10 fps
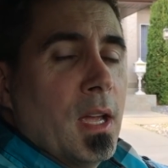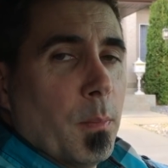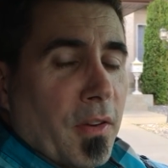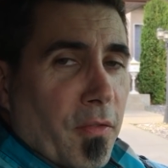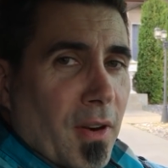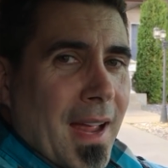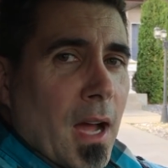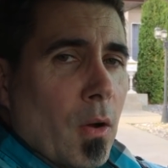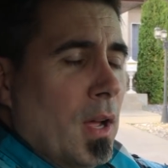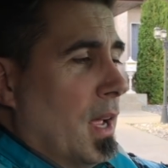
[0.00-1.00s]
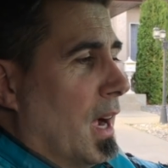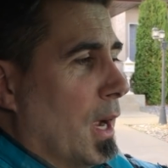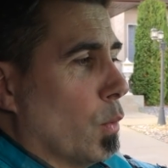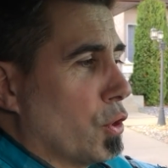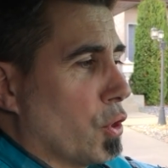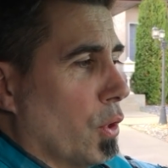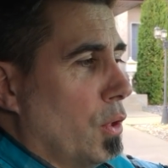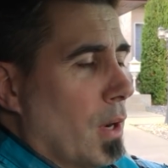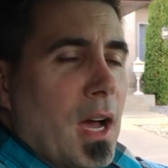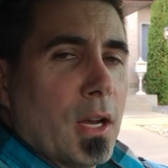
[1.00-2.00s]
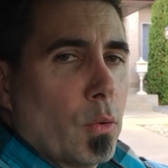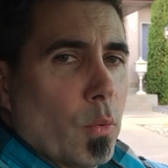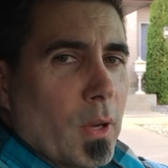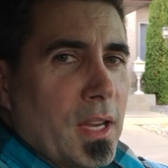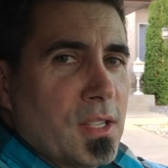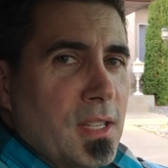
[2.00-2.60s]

but for now, I will show you how to erase